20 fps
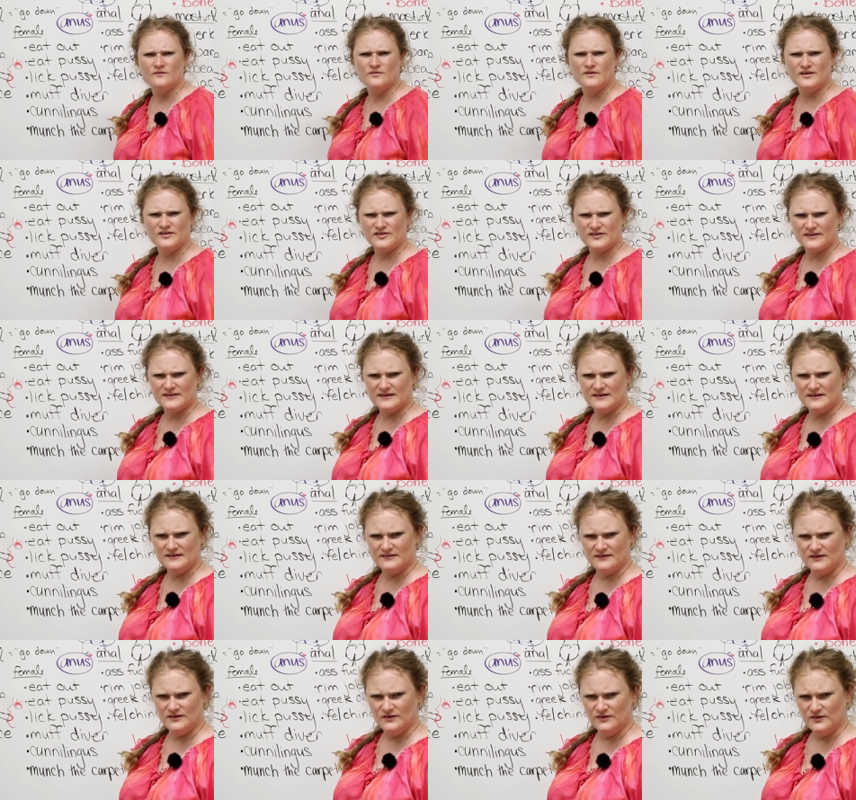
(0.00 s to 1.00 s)
Recently in
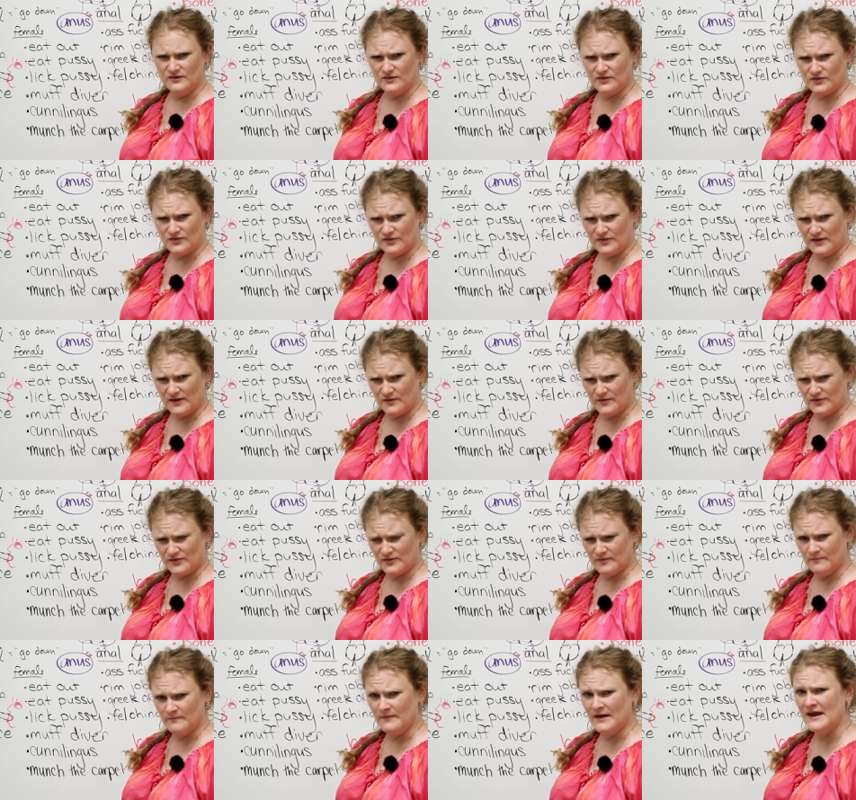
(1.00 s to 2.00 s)
the news, there was
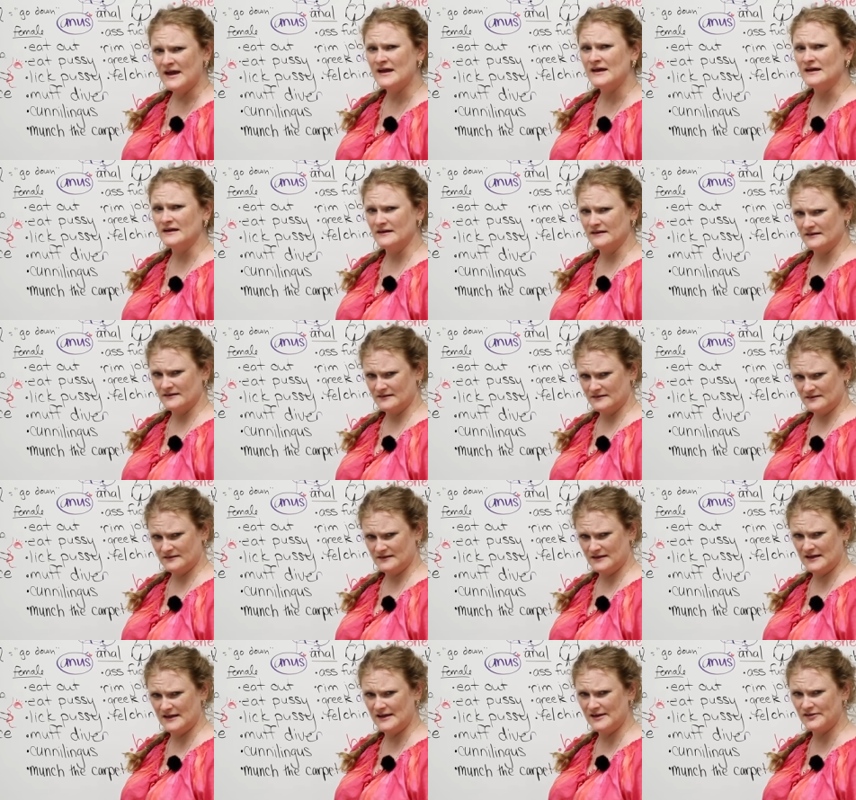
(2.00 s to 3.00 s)
a man.
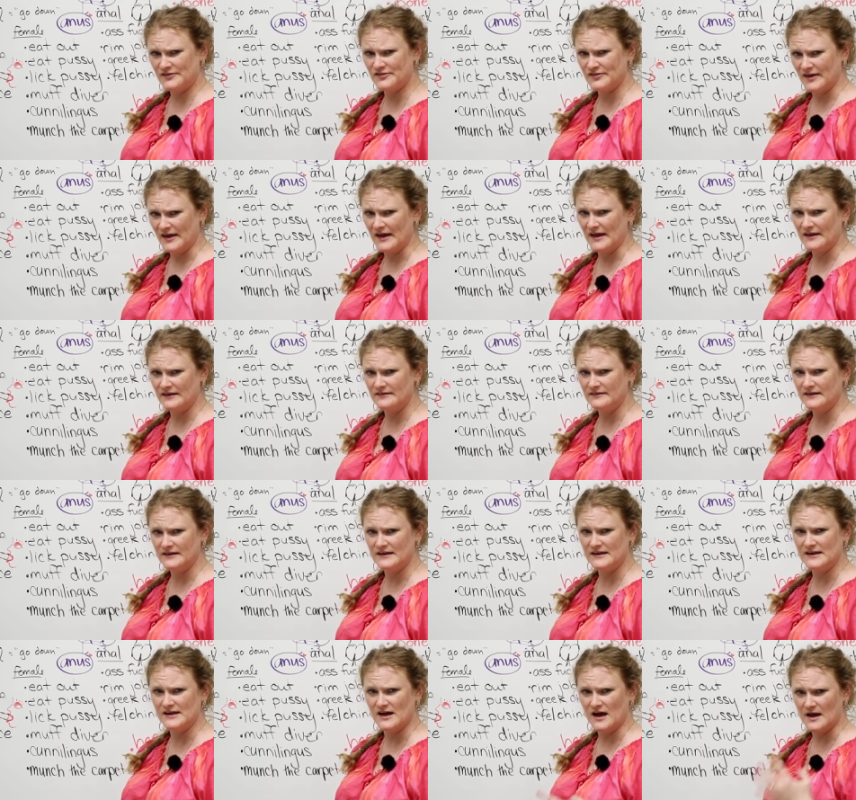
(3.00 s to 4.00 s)
He said that
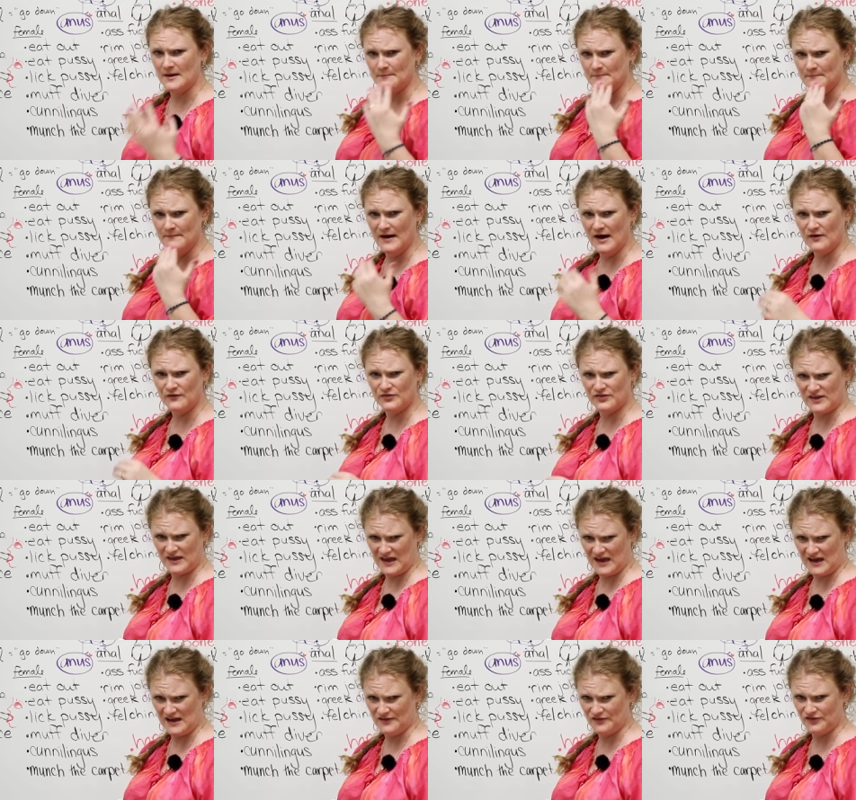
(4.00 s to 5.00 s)
he got mouth
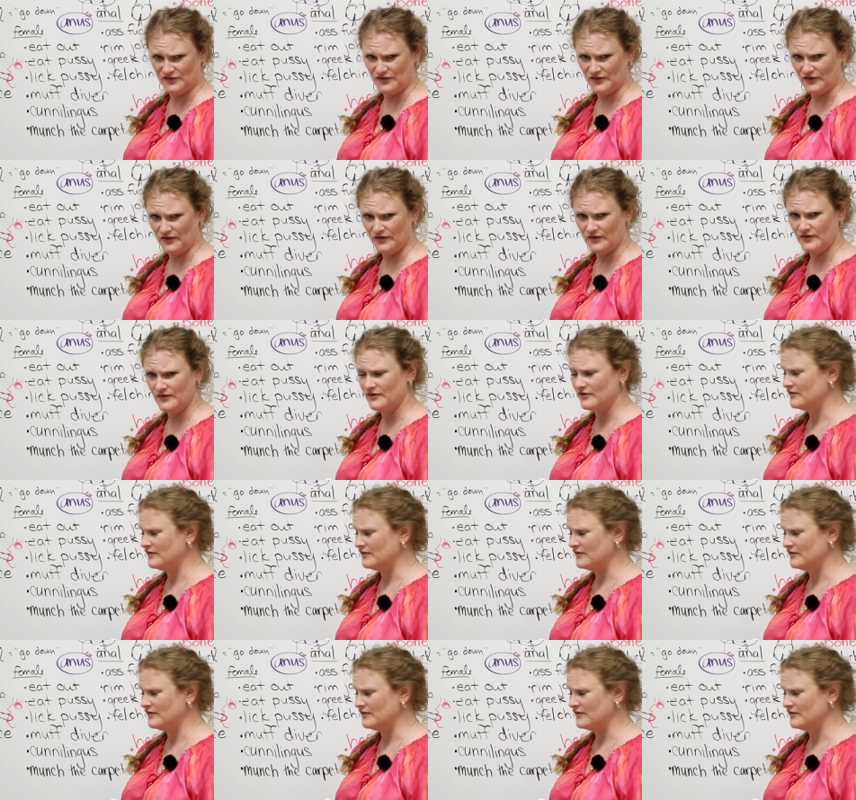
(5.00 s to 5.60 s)
cancer